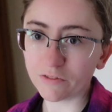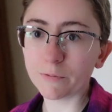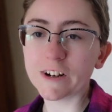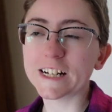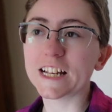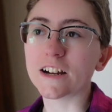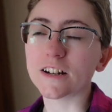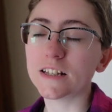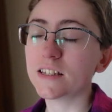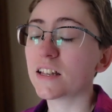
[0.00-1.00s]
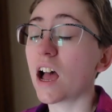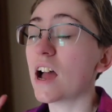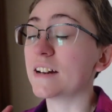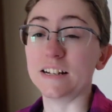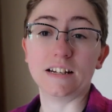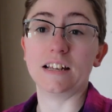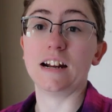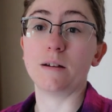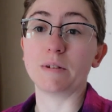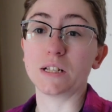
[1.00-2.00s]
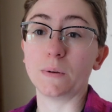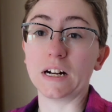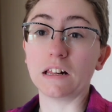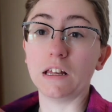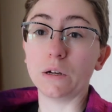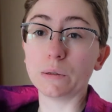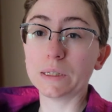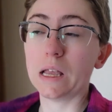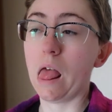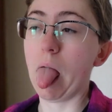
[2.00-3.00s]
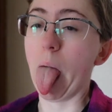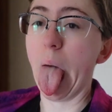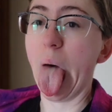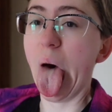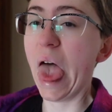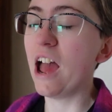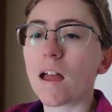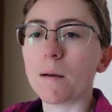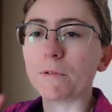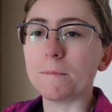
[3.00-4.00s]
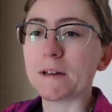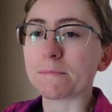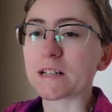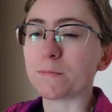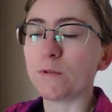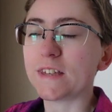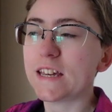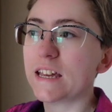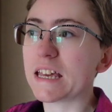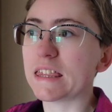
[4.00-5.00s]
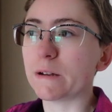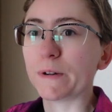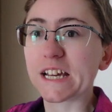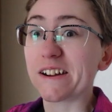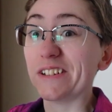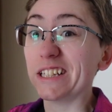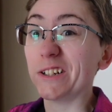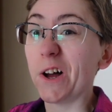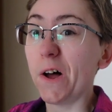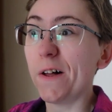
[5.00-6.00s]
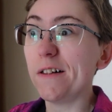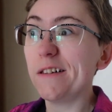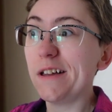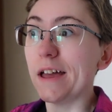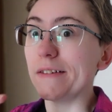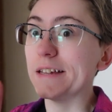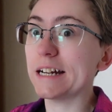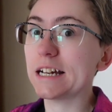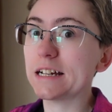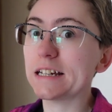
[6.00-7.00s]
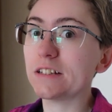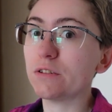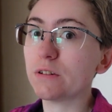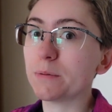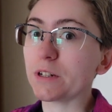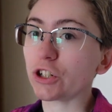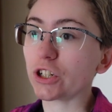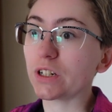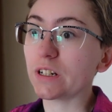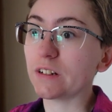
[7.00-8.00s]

From running errands, I need to get out of my sweaty clothes. I'm gonna make my smoothie, and then we can have a little haul, and then I gotta get to a commission.